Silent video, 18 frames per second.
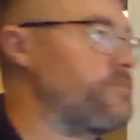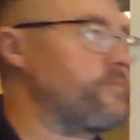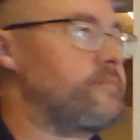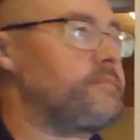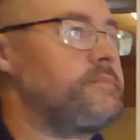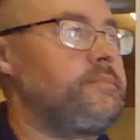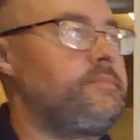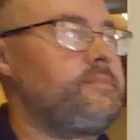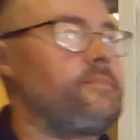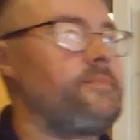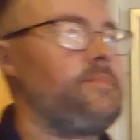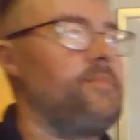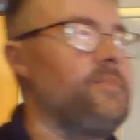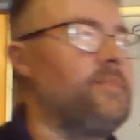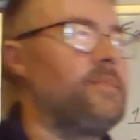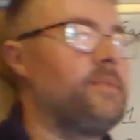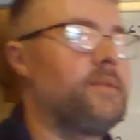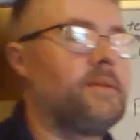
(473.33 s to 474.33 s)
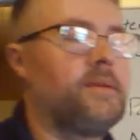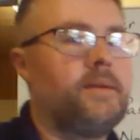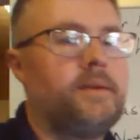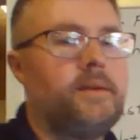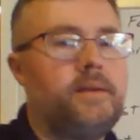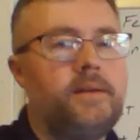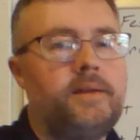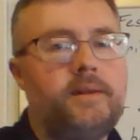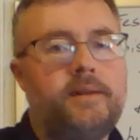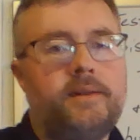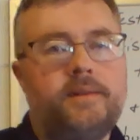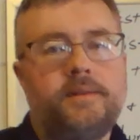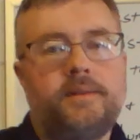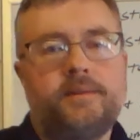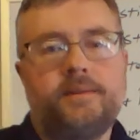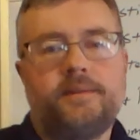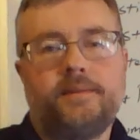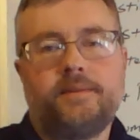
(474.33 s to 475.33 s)

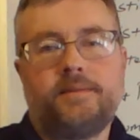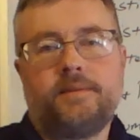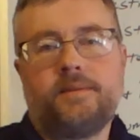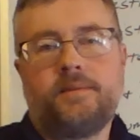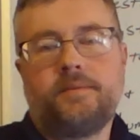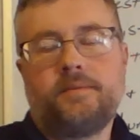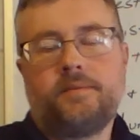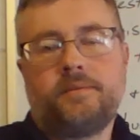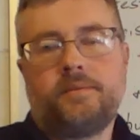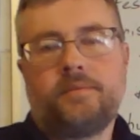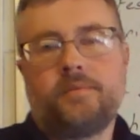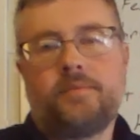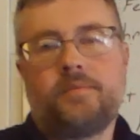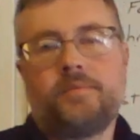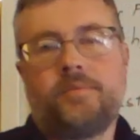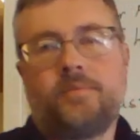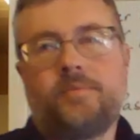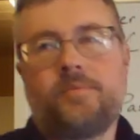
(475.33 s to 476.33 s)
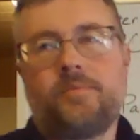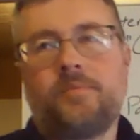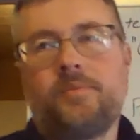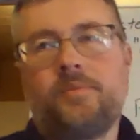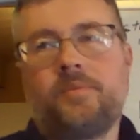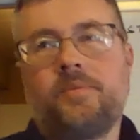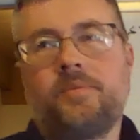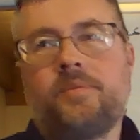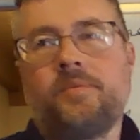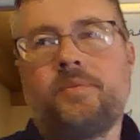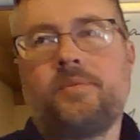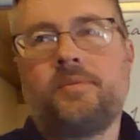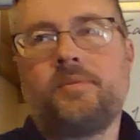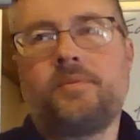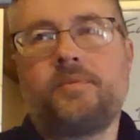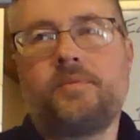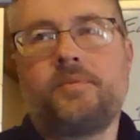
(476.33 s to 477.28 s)
[no speech]